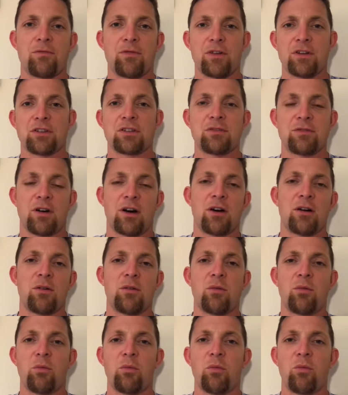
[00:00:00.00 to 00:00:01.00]
First of
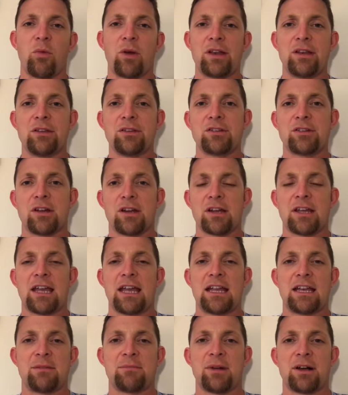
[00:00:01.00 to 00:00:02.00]
all, when you start
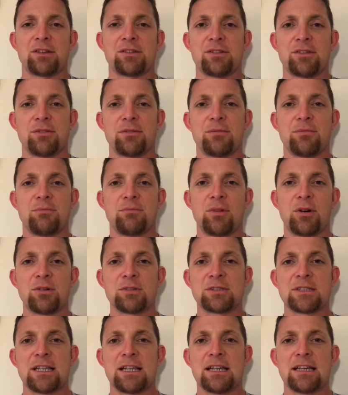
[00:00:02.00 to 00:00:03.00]
gaining muscle,
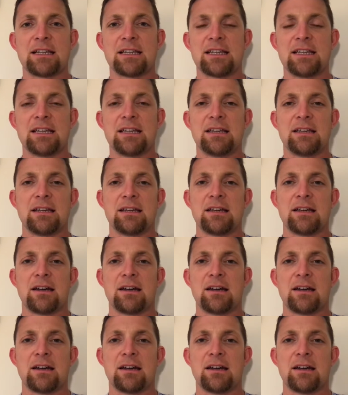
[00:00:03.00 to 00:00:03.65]
most likely,